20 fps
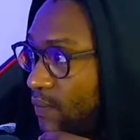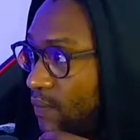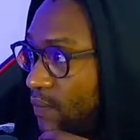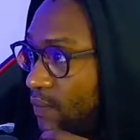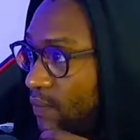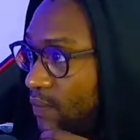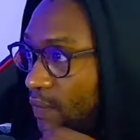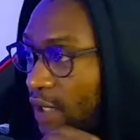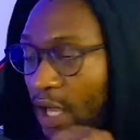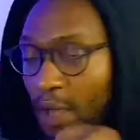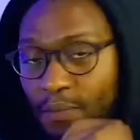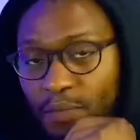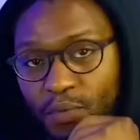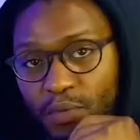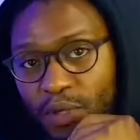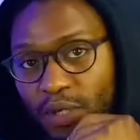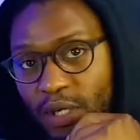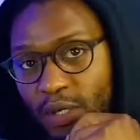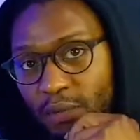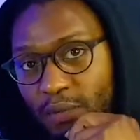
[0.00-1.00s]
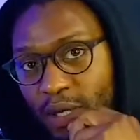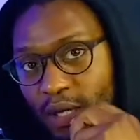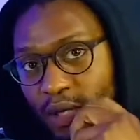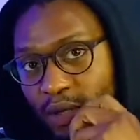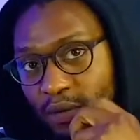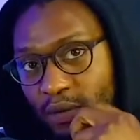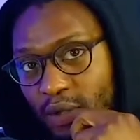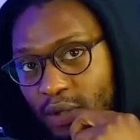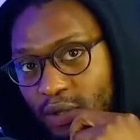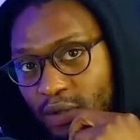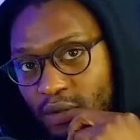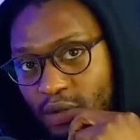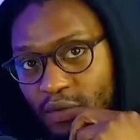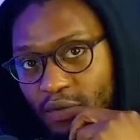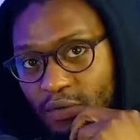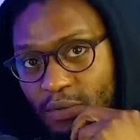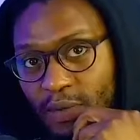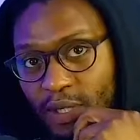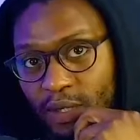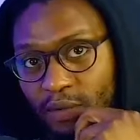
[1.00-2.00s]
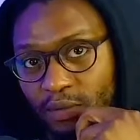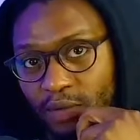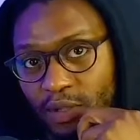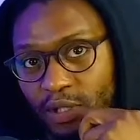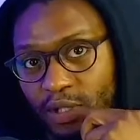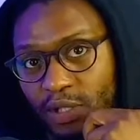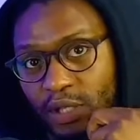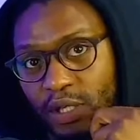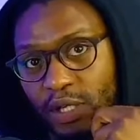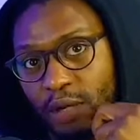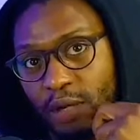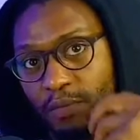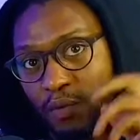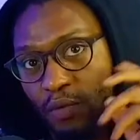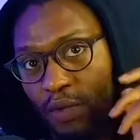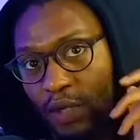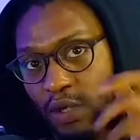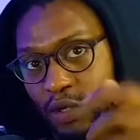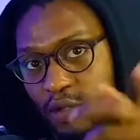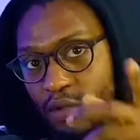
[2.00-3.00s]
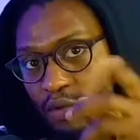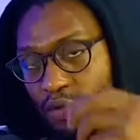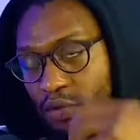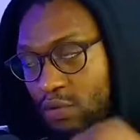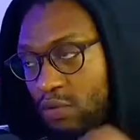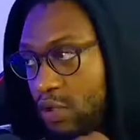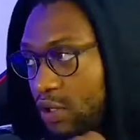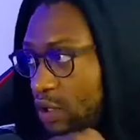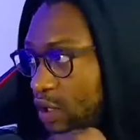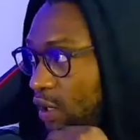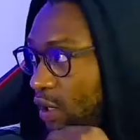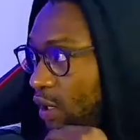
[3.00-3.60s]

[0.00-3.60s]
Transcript: Happy weekend, by the way, to everybody watching. Happy weekend to you watching.